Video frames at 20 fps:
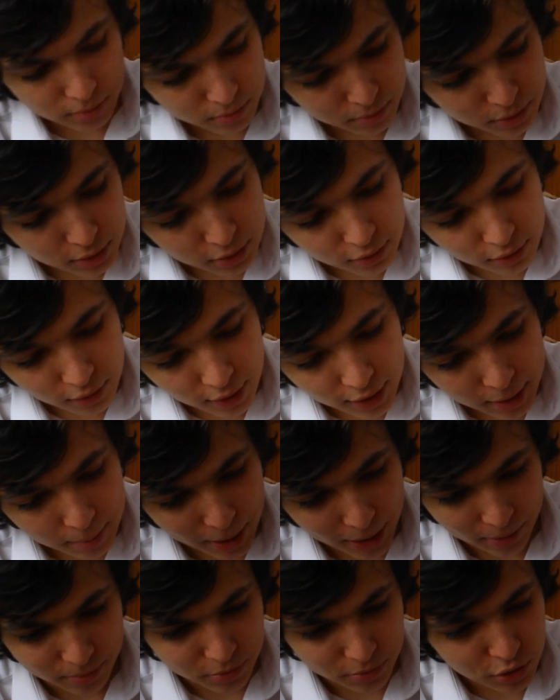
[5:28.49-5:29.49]
What are you crying
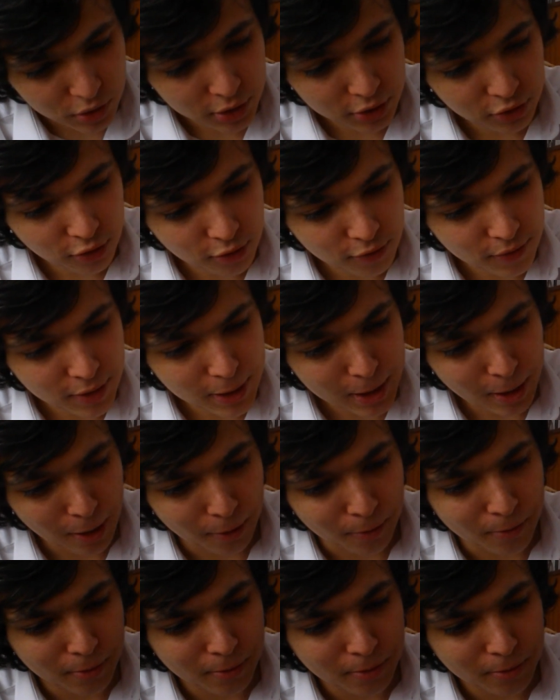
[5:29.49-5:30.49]
about? I'm trying to do a
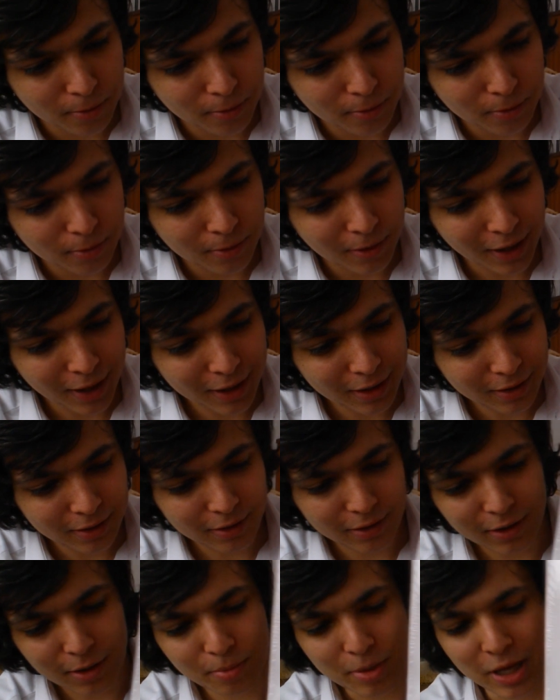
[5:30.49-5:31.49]
video. Hey,
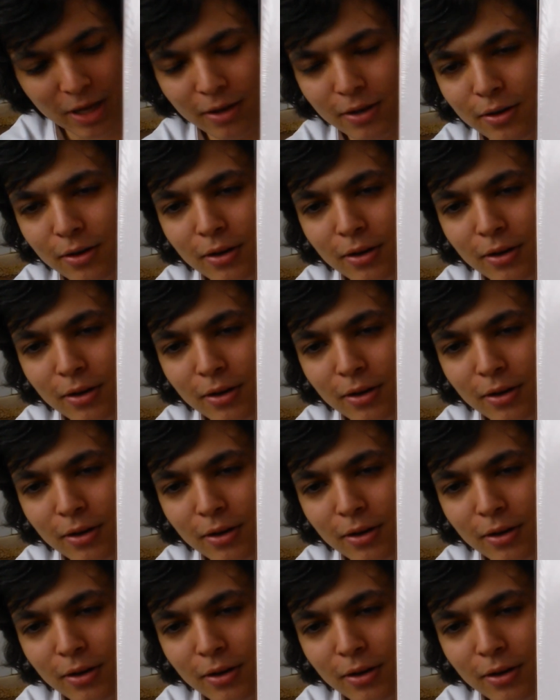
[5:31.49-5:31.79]
come here.